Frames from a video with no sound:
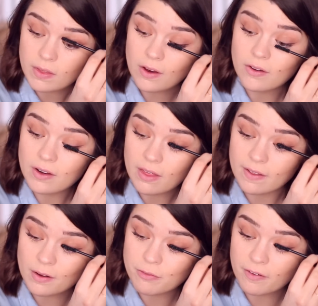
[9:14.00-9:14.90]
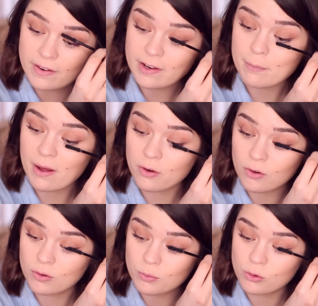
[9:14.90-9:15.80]
The only thing I'm finding about
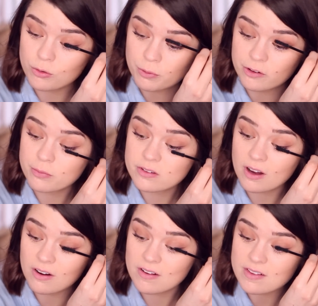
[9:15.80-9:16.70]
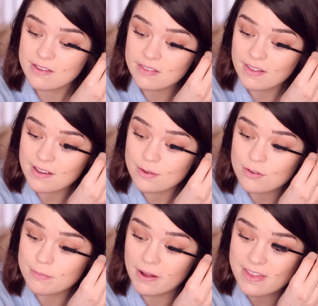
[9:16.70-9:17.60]
non-waterproof mascaras is that they're so
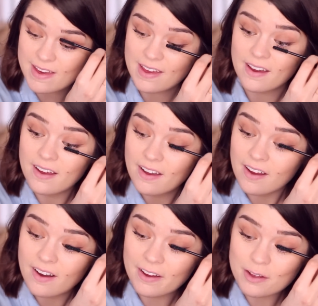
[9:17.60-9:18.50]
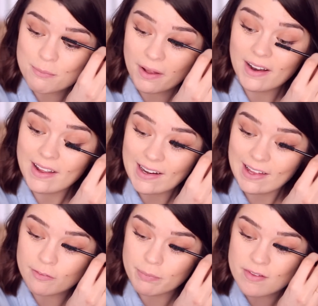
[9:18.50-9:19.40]
smudgy. I
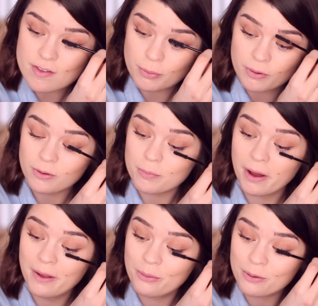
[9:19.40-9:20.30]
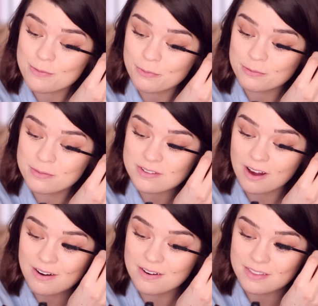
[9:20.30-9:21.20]
completely have been spoiled by waterproof
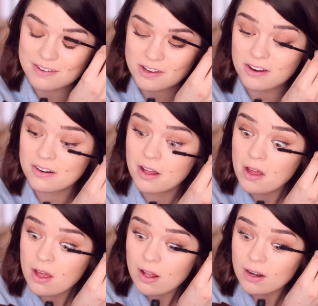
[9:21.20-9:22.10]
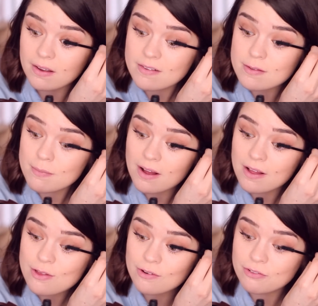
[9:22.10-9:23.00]
mascaras that don't like
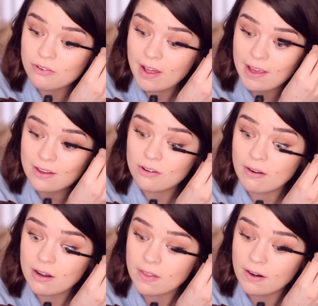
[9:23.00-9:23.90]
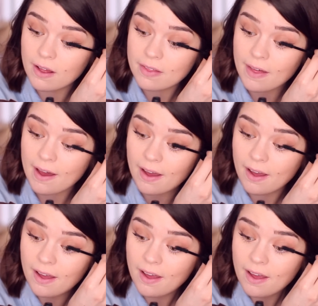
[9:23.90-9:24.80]
smudge or flake or anything like that.
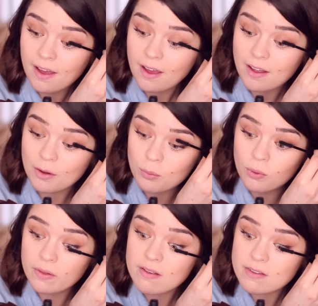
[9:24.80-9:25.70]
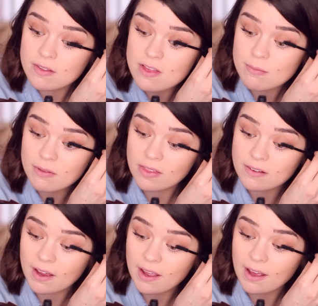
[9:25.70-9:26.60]
And I wore this to the gym the
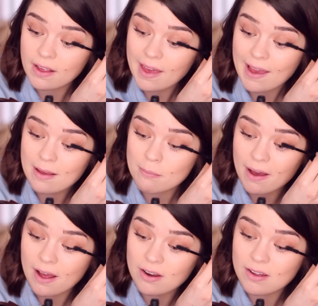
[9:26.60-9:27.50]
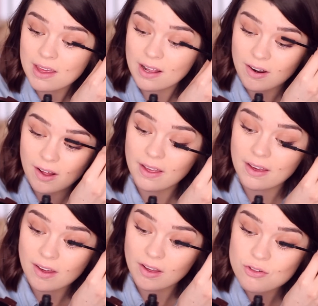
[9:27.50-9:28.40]
other day and came back looking
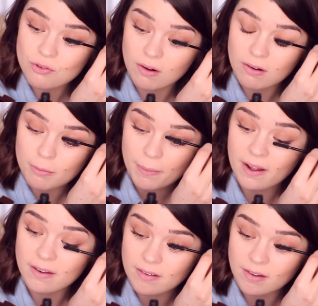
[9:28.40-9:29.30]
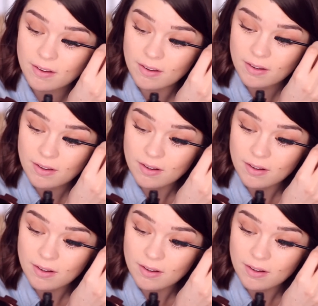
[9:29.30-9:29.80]
like a drunk panda.